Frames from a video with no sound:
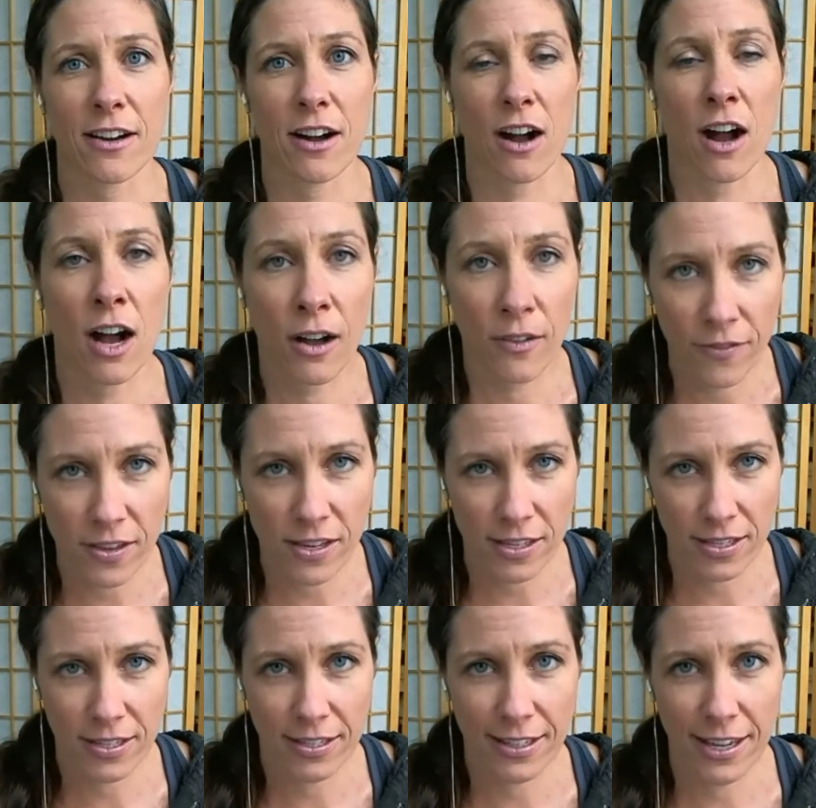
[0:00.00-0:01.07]

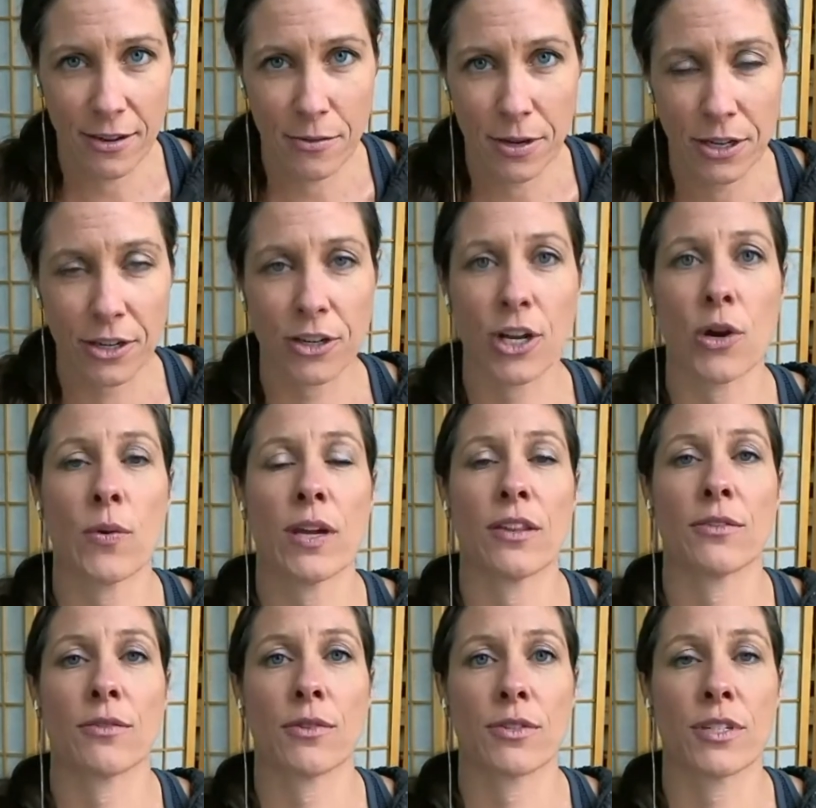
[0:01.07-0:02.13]
obviously when you're going
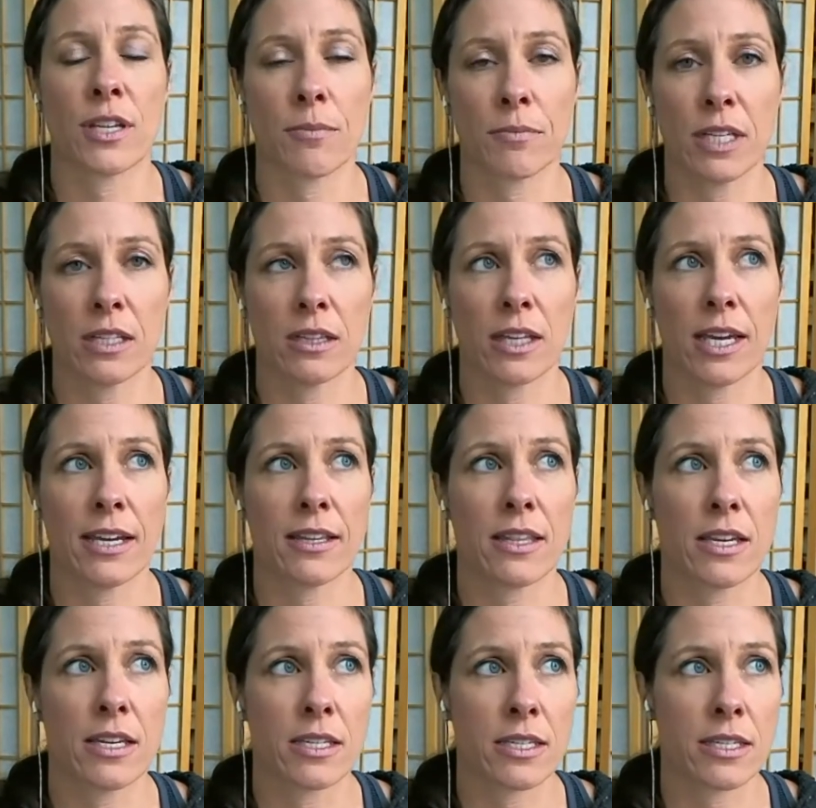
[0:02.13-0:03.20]
through something like
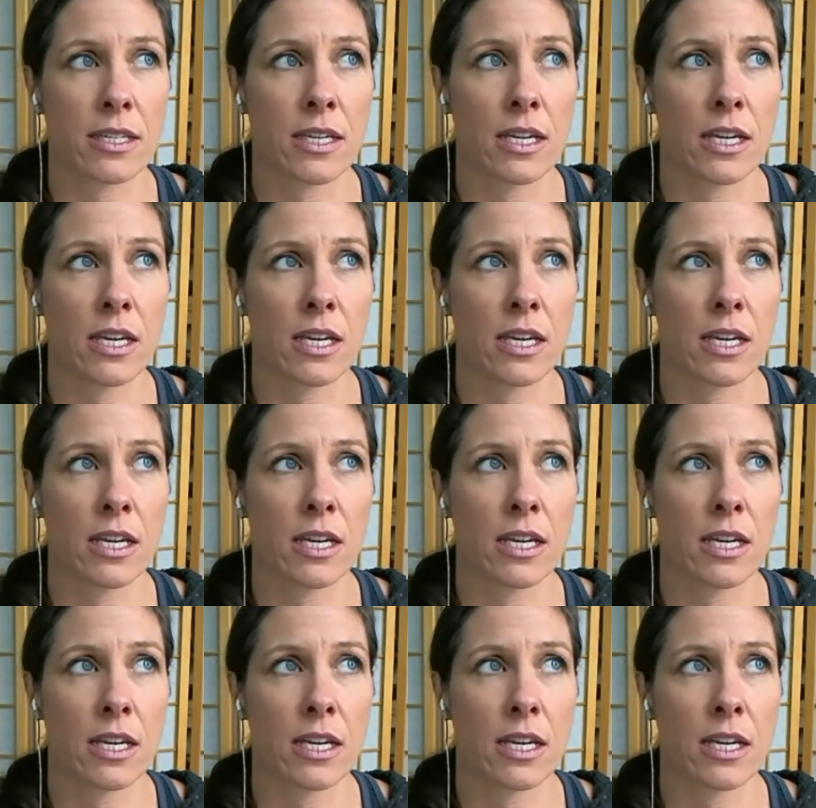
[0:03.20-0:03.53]
this,